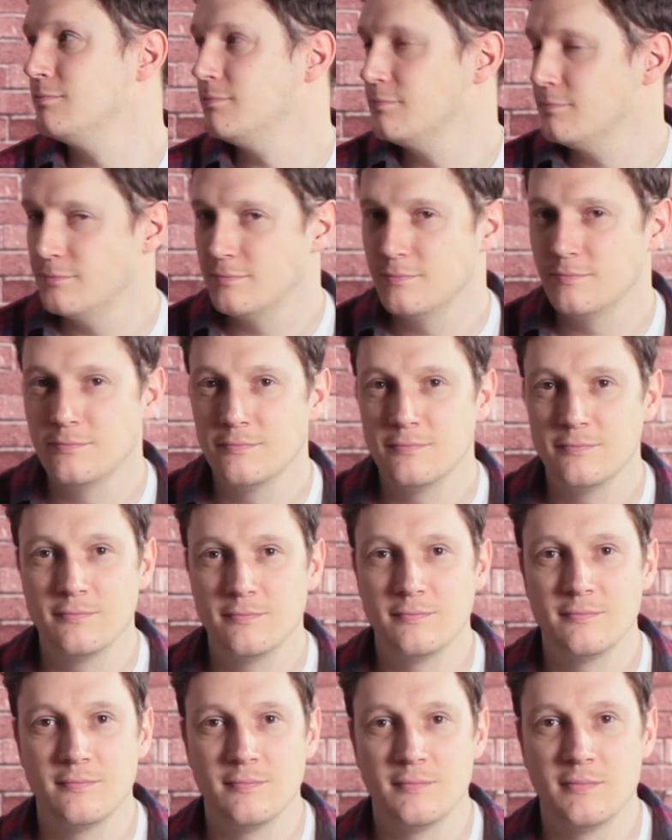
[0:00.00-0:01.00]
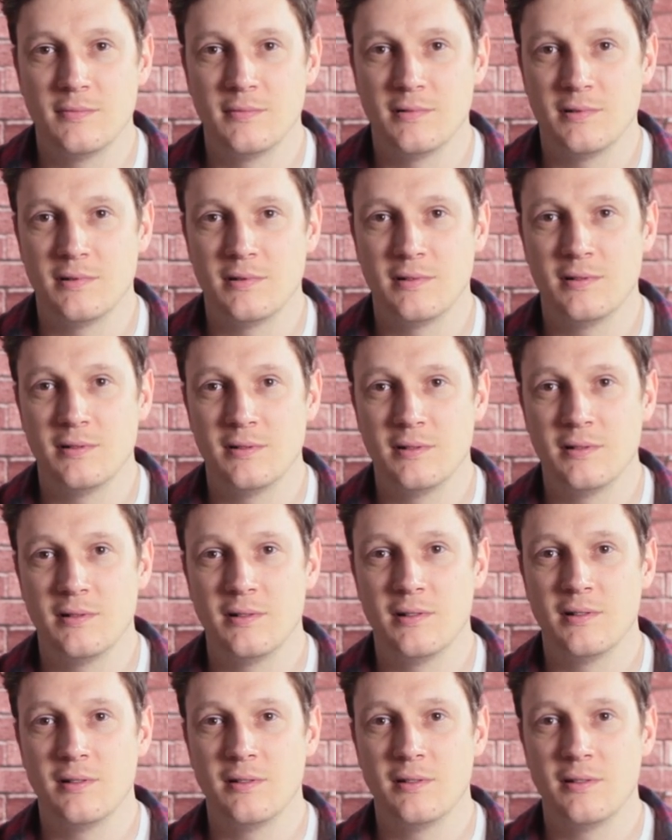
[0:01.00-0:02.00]

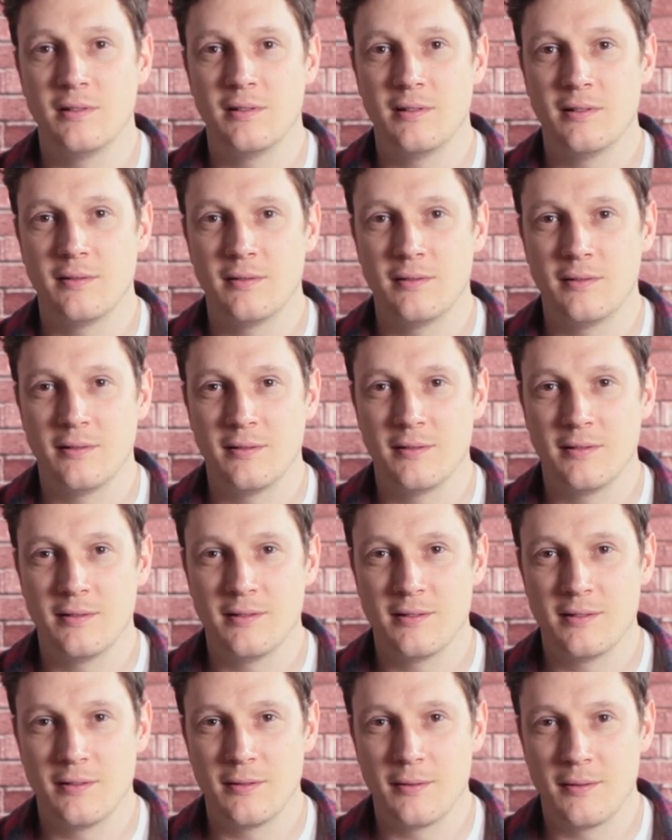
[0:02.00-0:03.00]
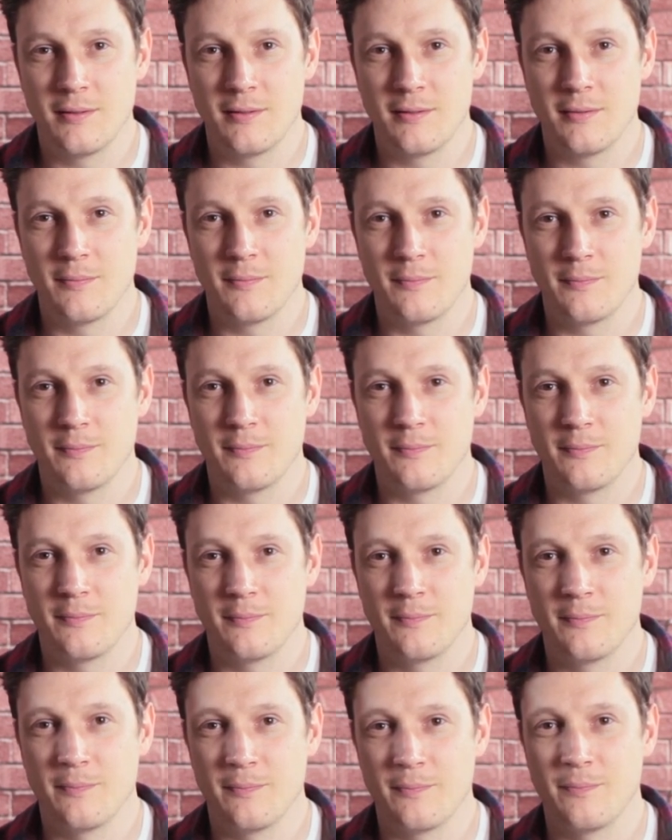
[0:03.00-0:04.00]

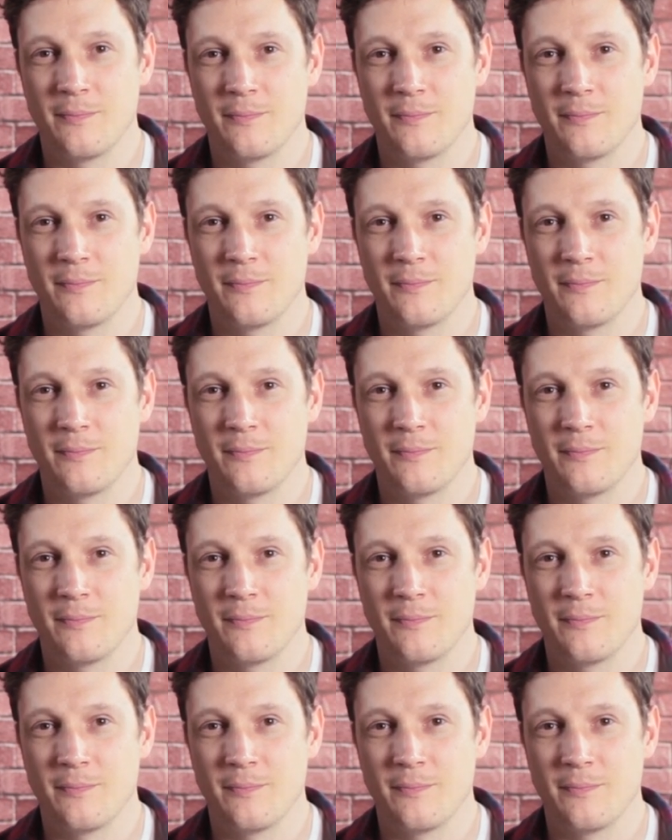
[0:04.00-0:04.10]
The person shown says nothing.